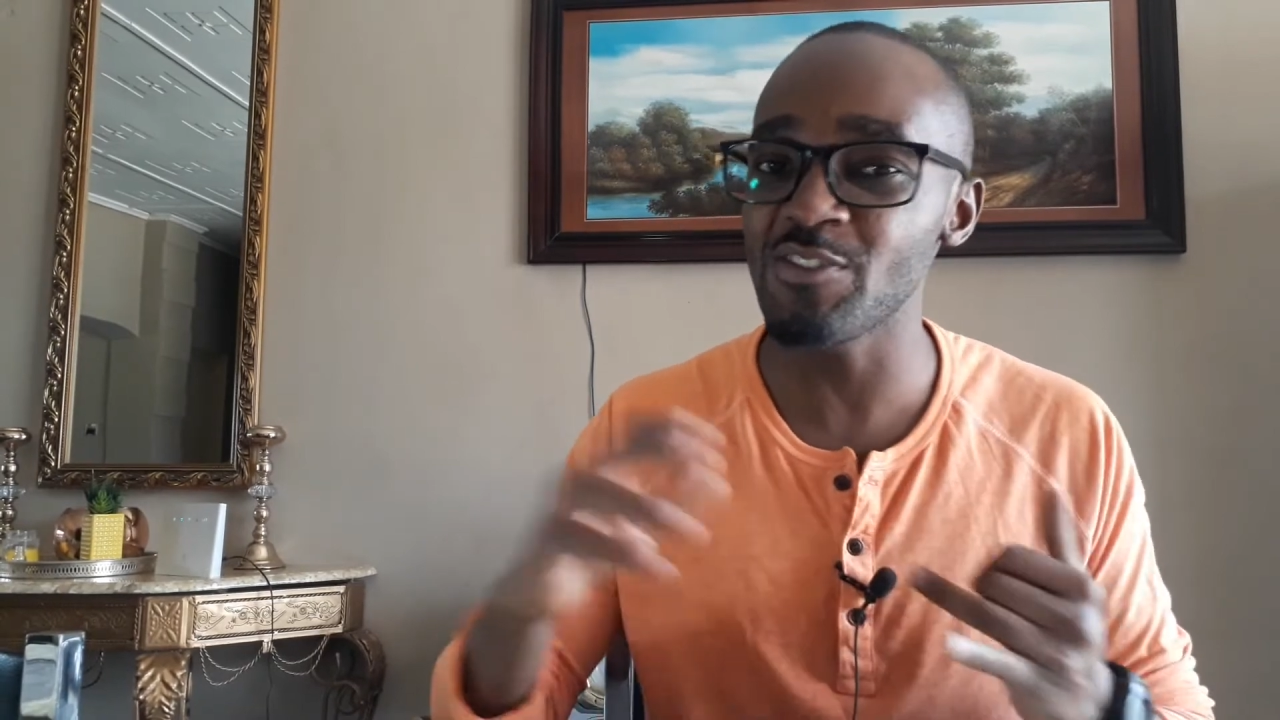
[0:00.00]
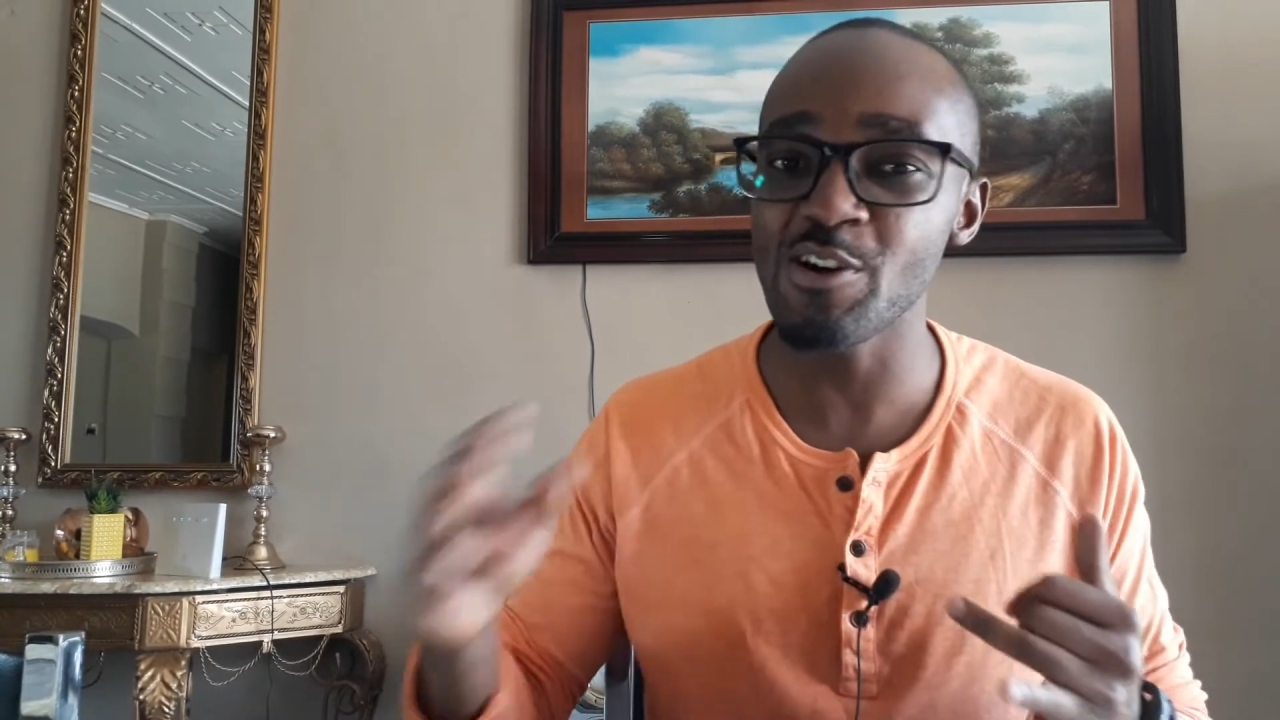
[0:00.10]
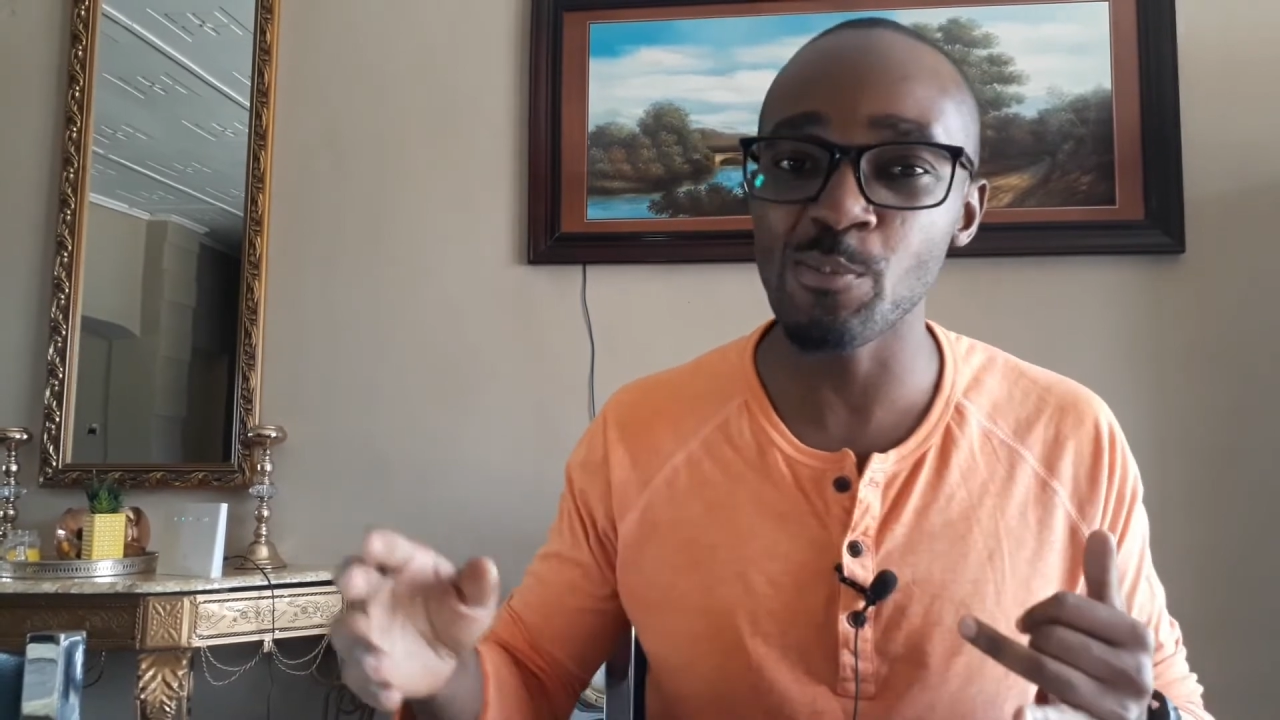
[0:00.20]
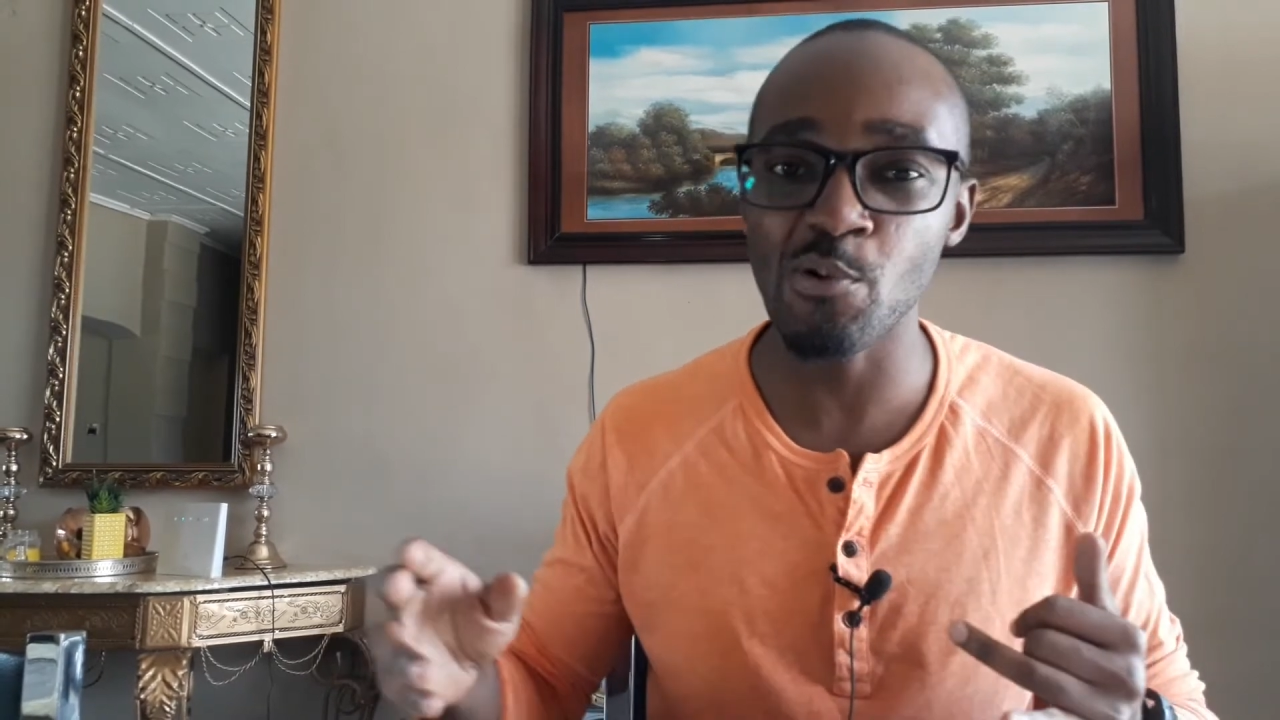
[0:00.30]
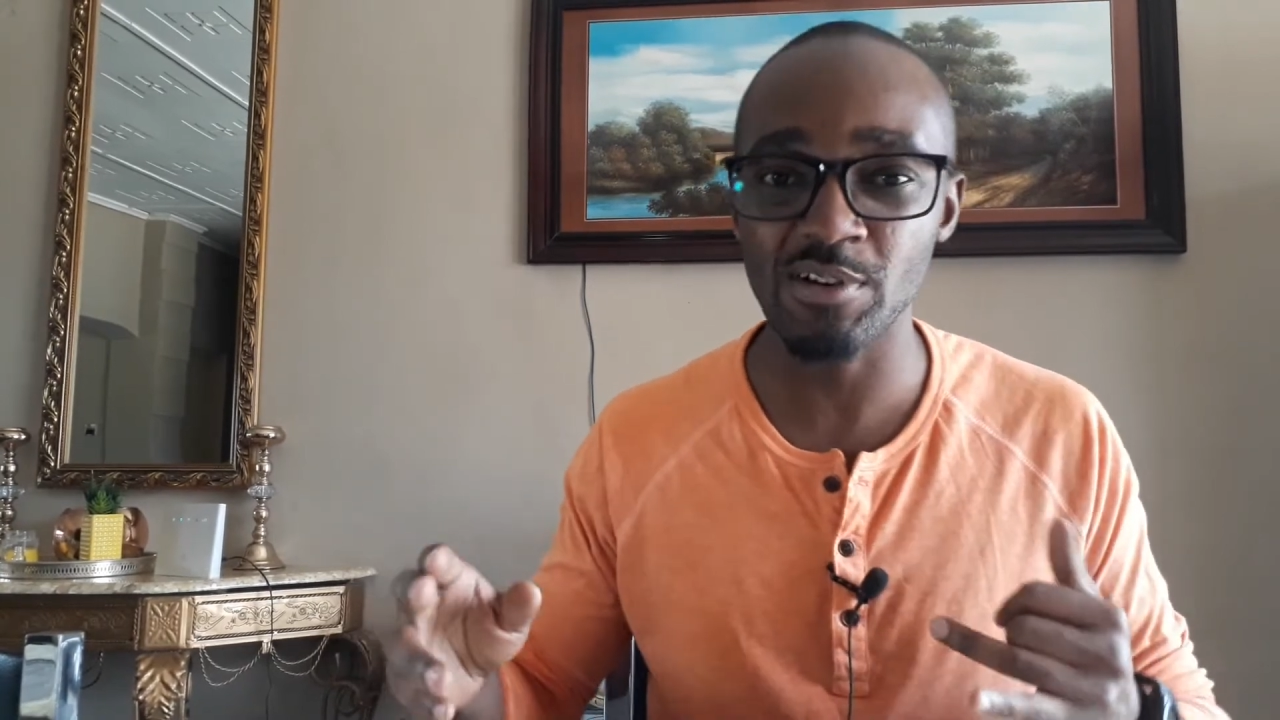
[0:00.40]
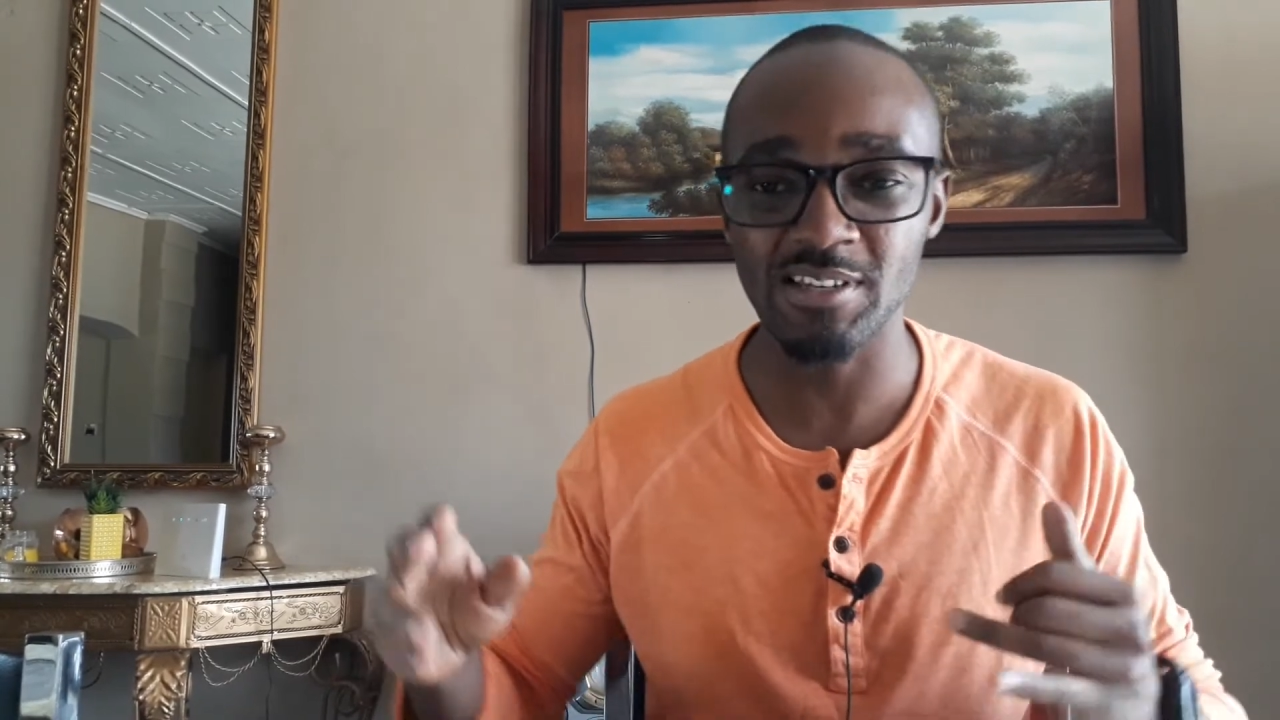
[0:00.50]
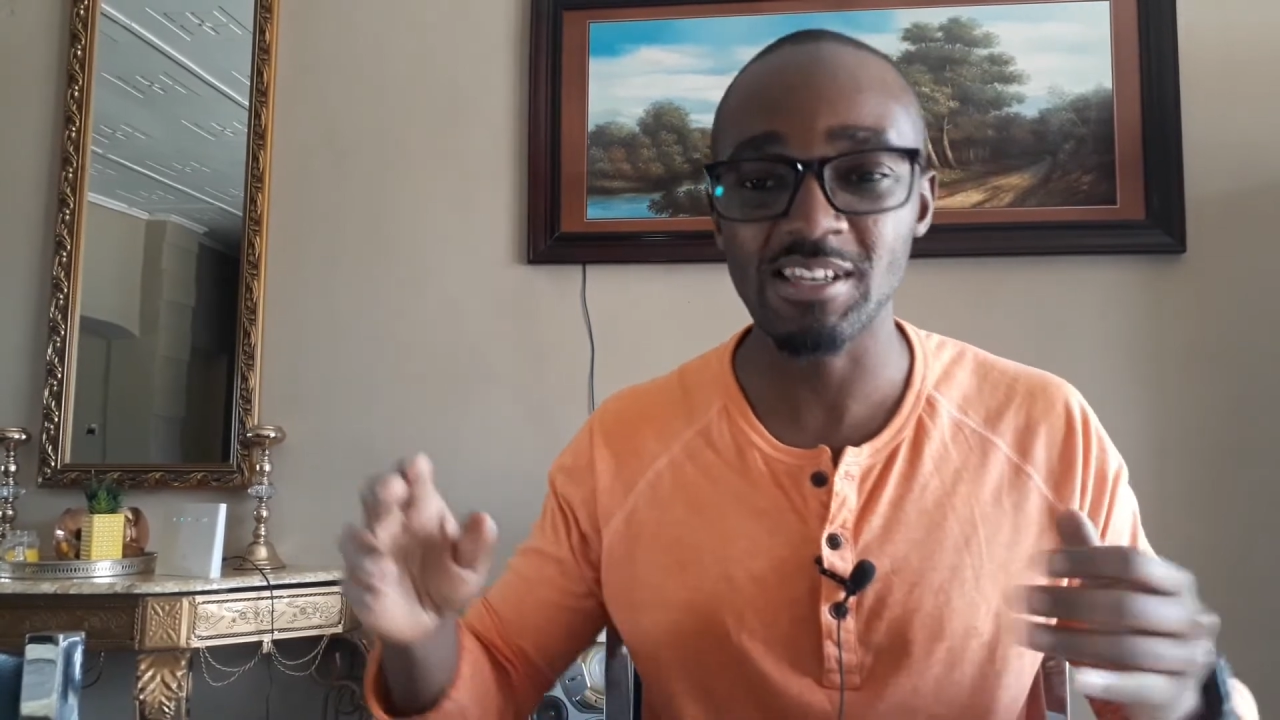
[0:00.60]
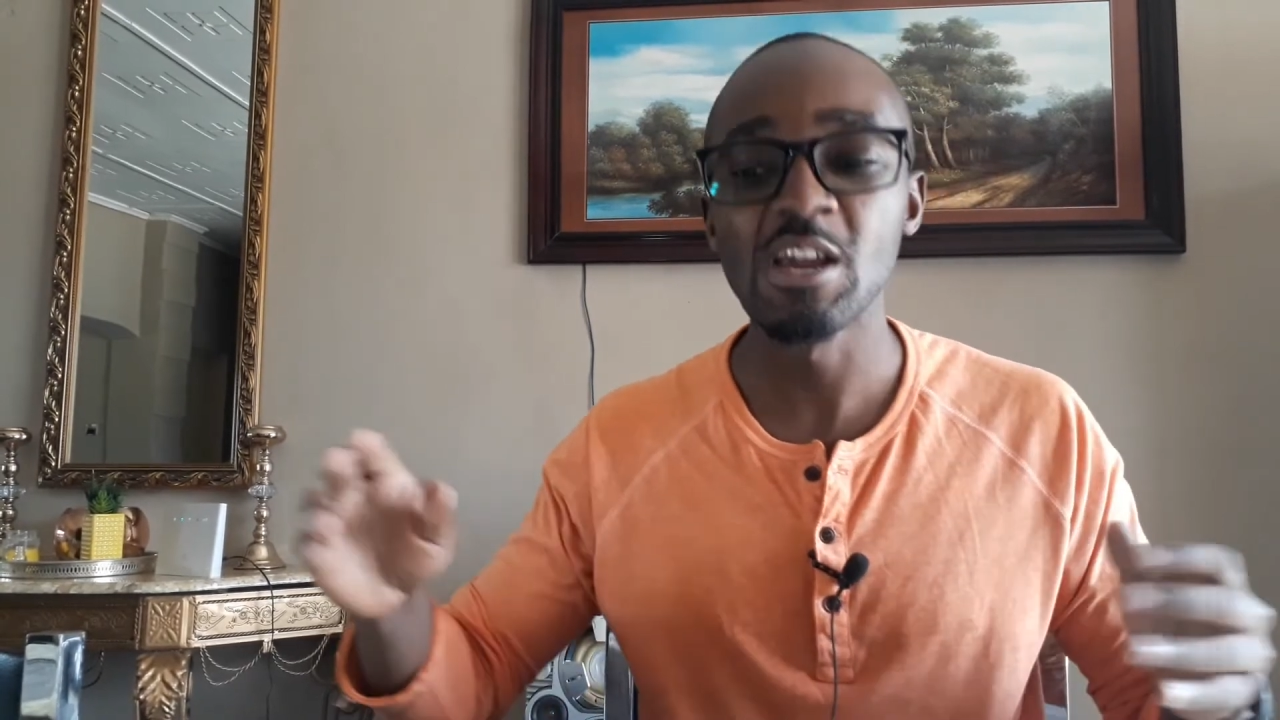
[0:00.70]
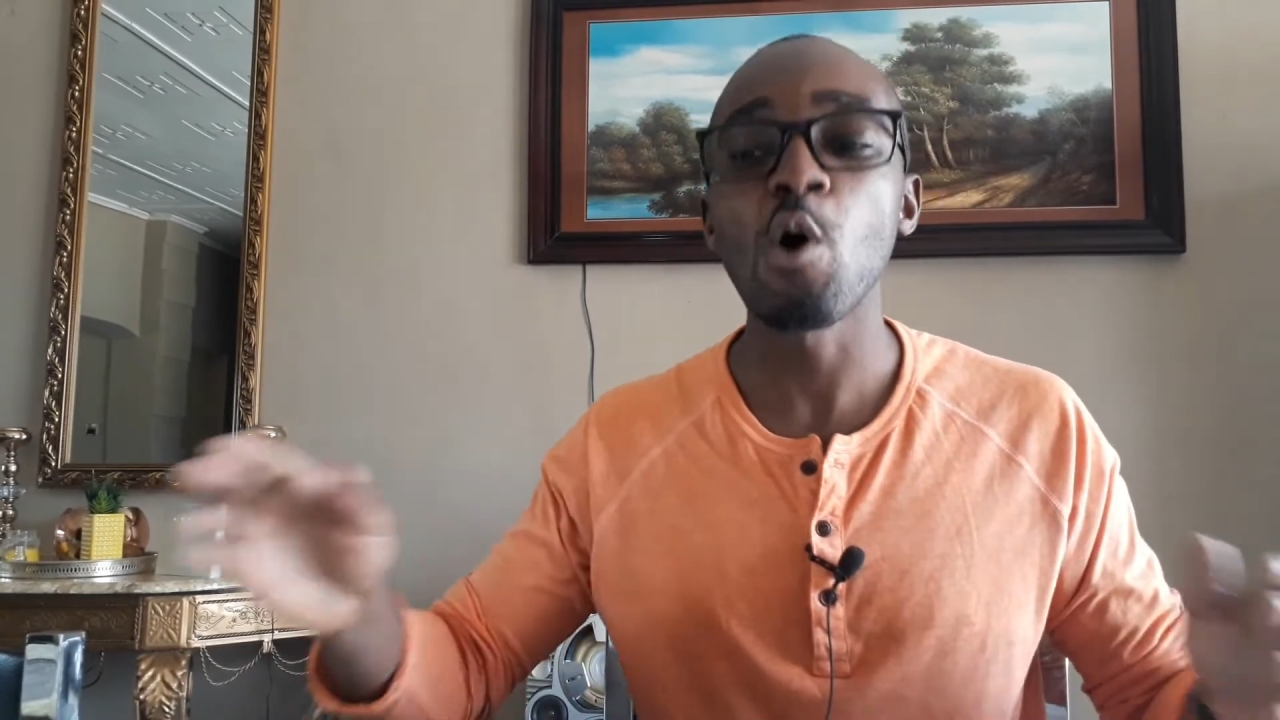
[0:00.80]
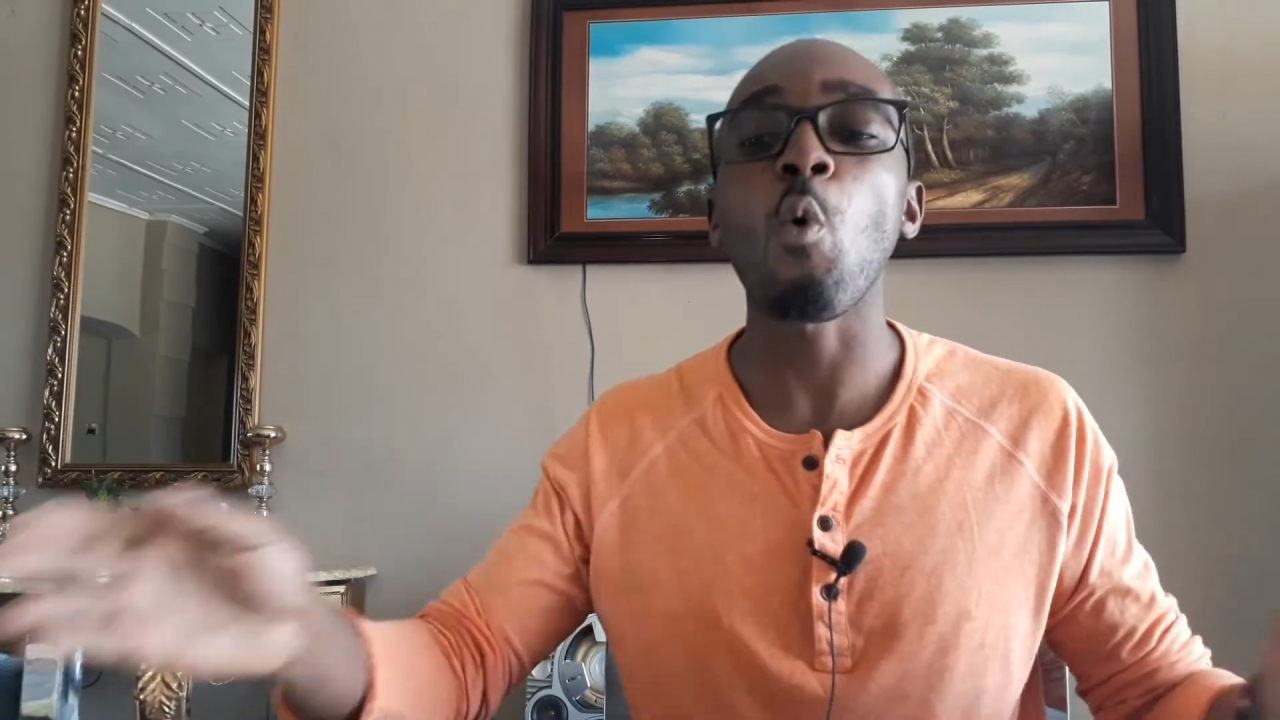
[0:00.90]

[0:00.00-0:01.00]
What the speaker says: is very important.